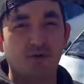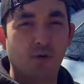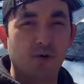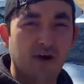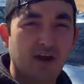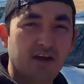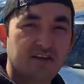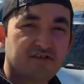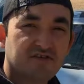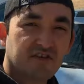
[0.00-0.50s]

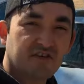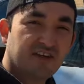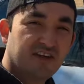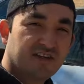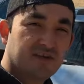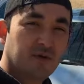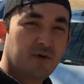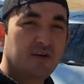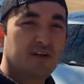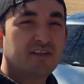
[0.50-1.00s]
Short answer
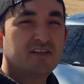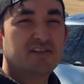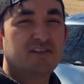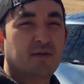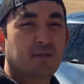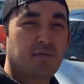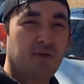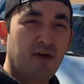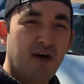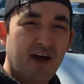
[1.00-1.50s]
this one, it's
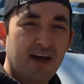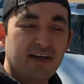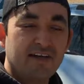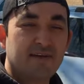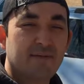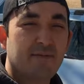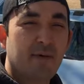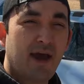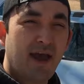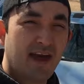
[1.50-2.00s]
supply
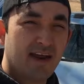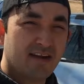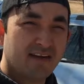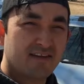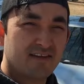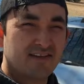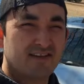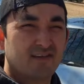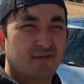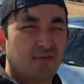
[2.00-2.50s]
and
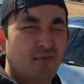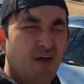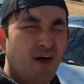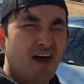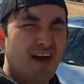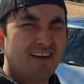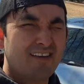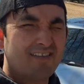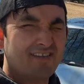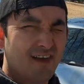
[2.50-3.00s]
demand and the
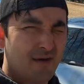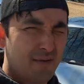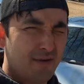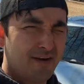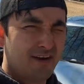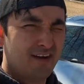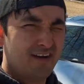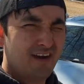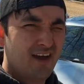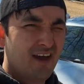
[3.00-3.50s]
supply is
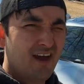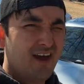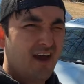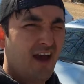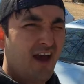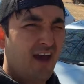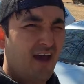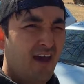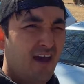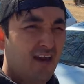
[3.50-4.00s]
limited
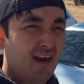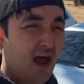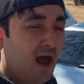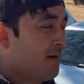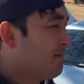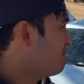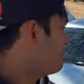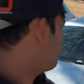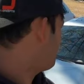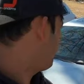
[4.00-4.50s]
and
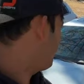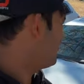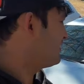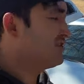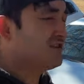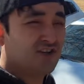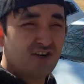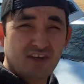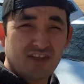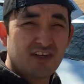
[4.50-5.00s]
I'm
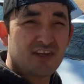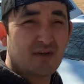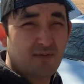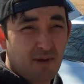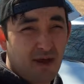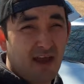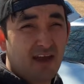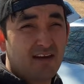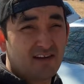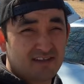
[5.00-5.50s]
pretty sure the
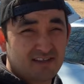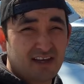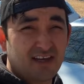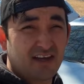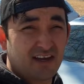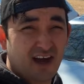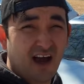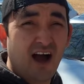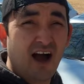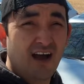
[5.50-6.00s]
demand is
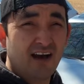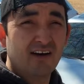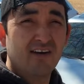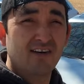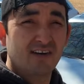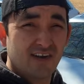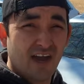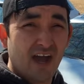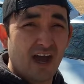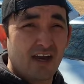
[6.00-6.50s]
getting
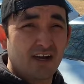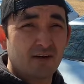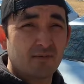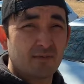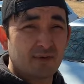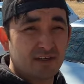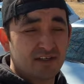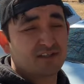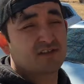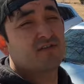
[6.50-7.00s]
higher and
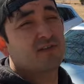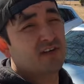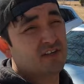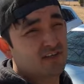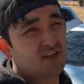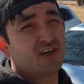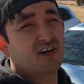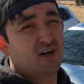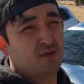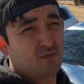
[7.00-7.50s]
higher because of
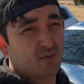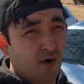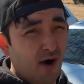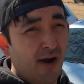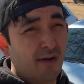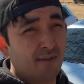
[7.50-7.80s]
engineered